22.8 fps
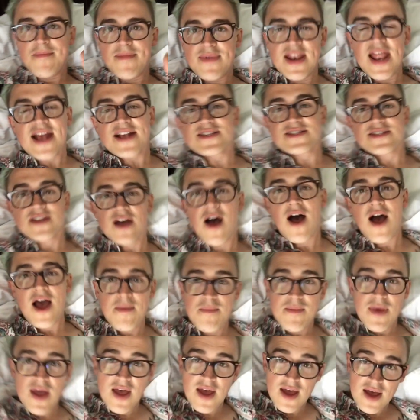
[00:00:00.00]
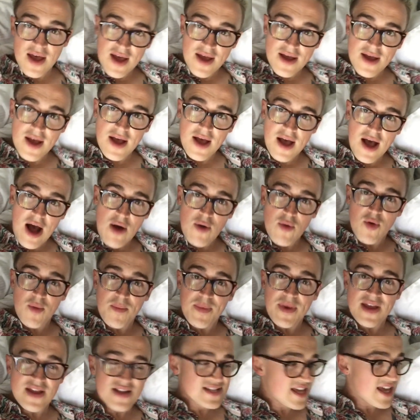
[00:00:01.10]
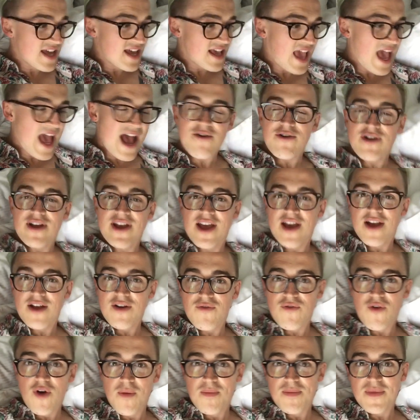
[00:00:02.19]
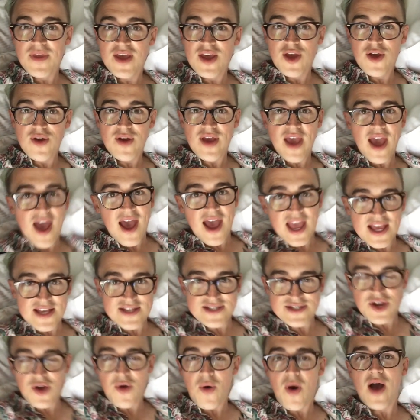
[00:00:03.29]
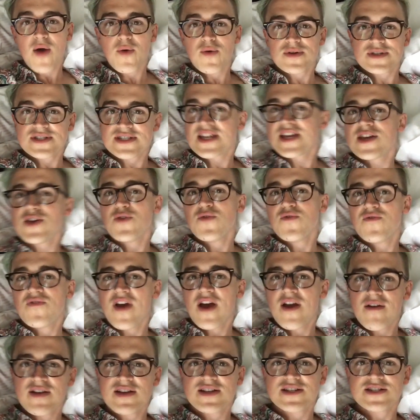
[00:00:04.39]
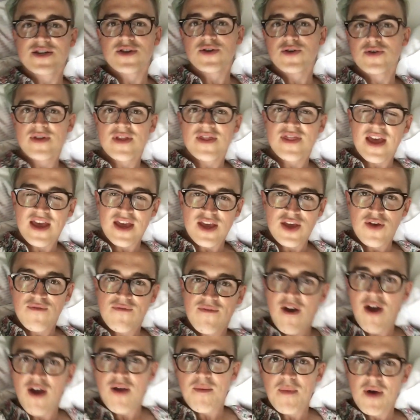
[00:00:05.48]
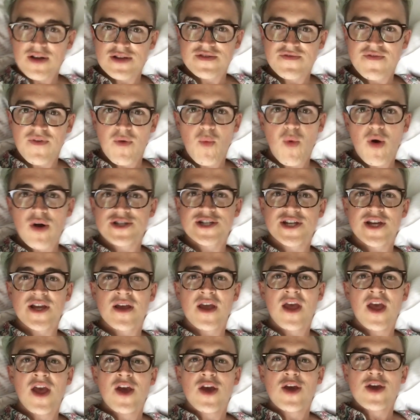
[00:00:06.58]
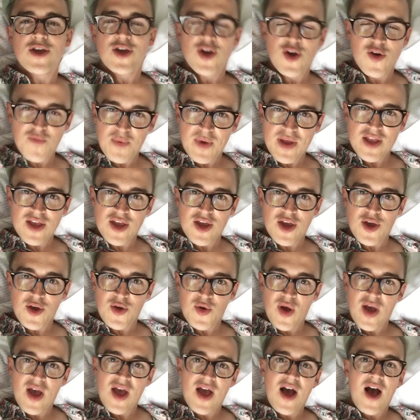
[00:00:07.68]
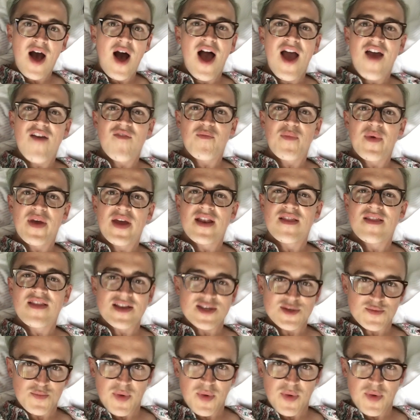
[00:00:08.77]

Next time, I will be dear carrying from the UK, so I will see you very soon. Thank you very much for watching. You've been you. I've been this